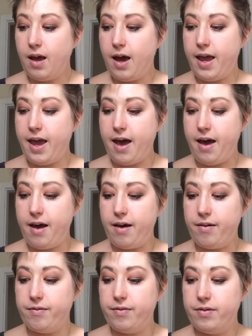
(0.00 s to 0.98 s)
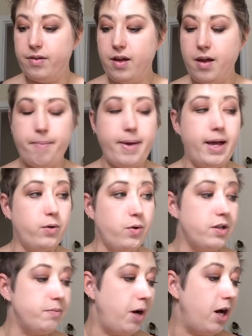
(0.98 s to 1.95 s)
I have
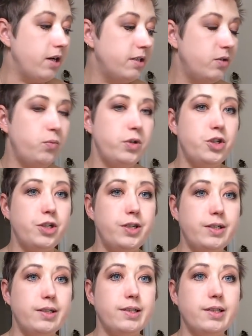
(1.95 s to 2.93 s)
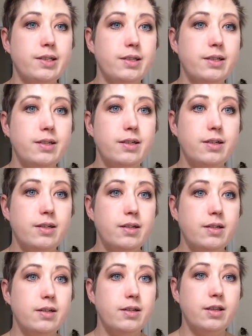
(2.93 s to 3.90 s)
Pandora's Box, which is
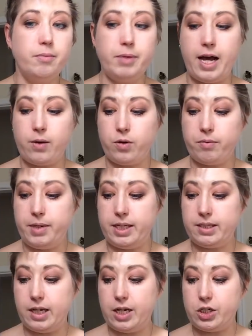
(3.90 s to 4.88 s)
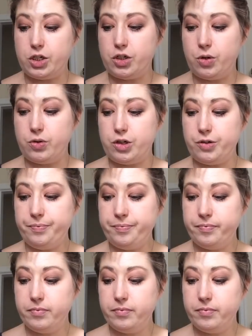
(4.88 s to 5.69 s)
the black work piece that I just showed you.